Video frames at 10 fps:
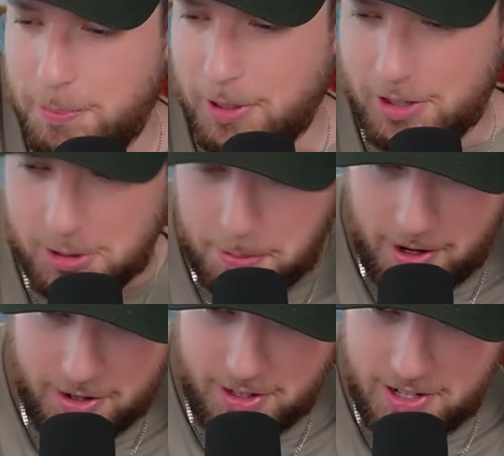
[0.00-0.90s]
put this
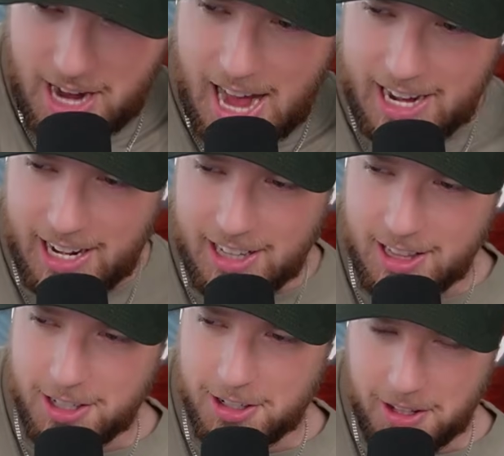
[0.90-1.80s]
player in the dock, and I
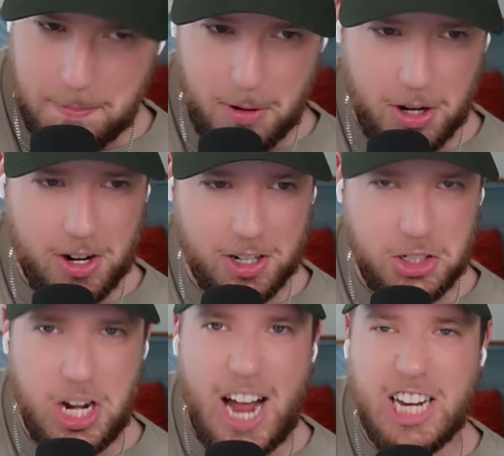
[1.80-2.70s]
literally put in our chat